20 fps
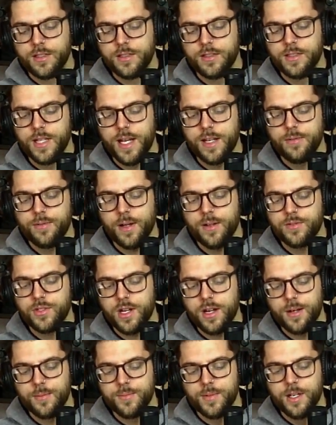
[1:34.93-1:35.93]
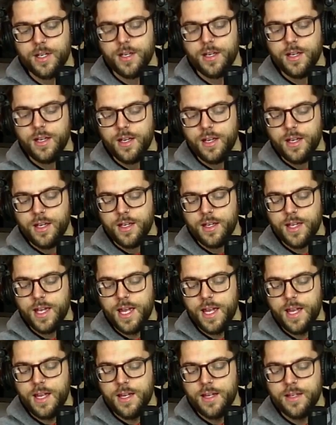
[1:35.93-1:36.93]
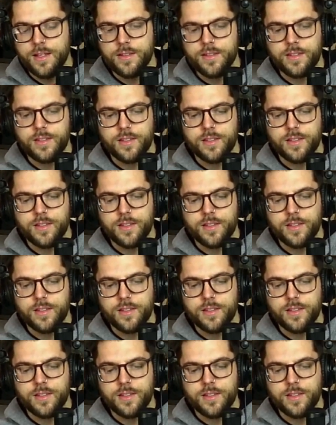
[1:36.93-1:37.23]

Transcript: 9 to 5 job, and